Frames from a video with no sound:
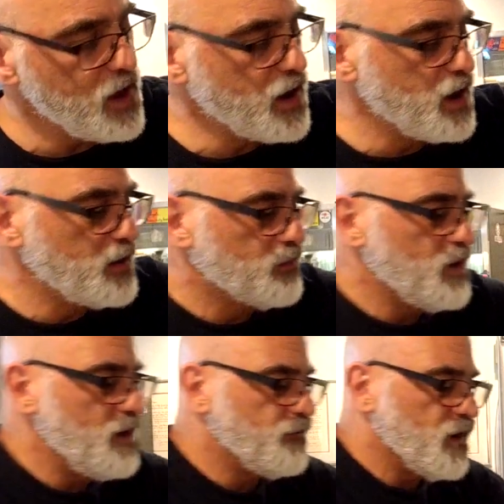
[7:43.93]
making
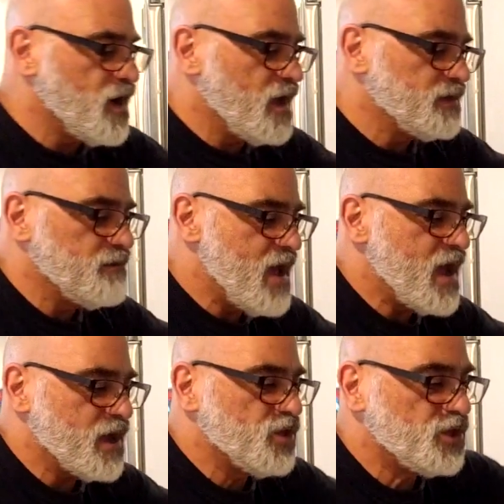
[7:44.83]
3 different kinds of
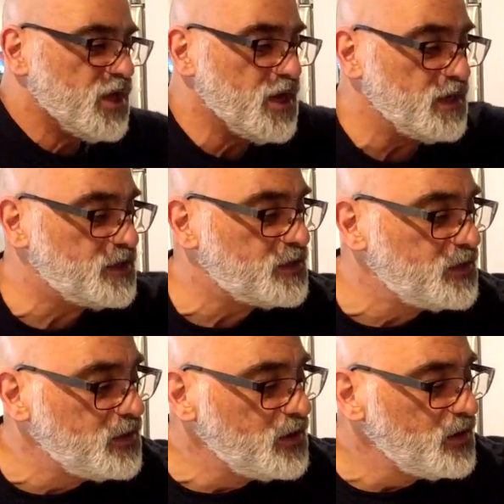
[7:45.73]
mac and cheese.
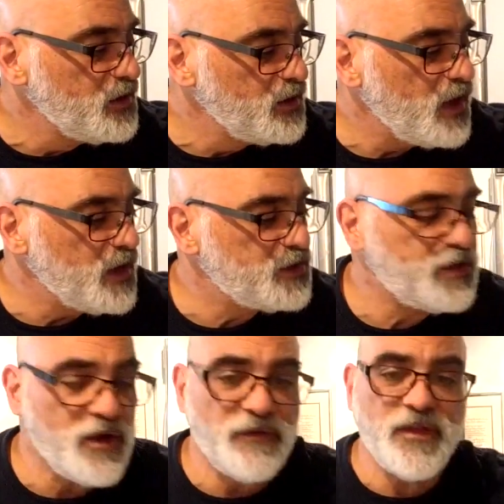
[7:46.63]
A
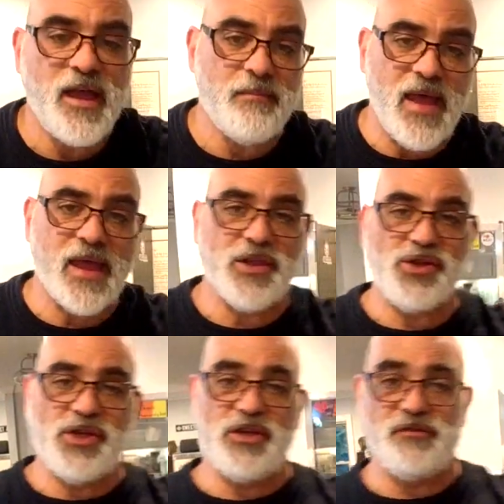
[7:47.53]
stovetop mac and
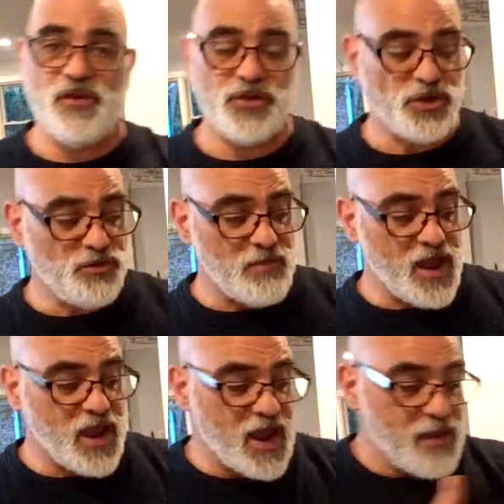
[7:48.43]
cheese version,
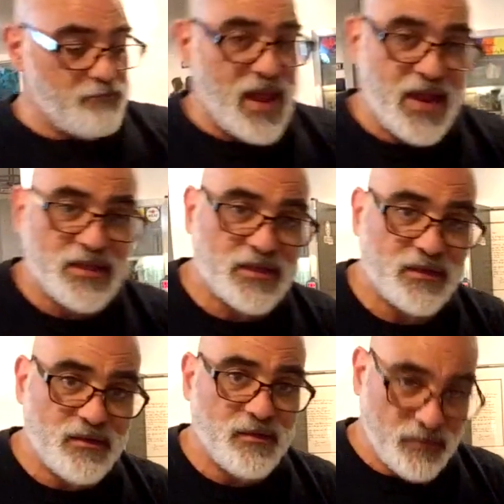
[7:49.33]
making a base
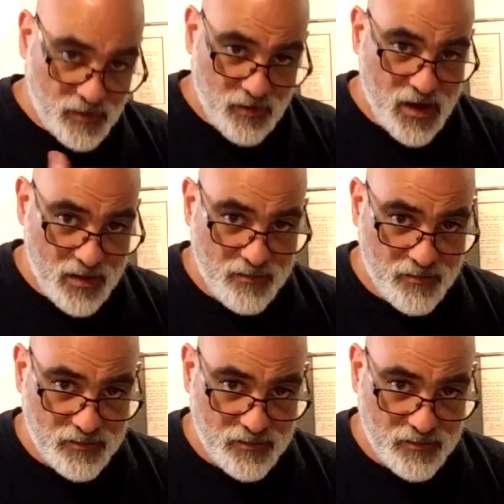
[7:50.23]
cream